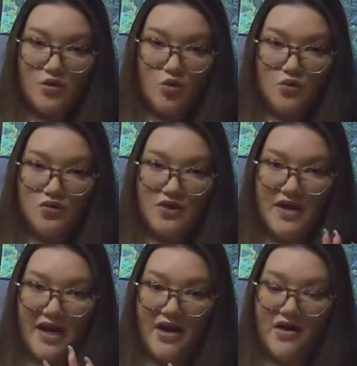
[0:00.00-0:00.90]
cools your
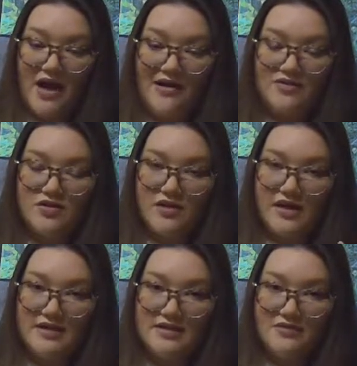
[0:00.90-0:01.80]
hair after
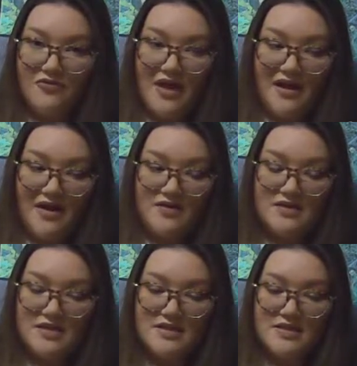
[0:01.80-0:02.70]
it flat irons it,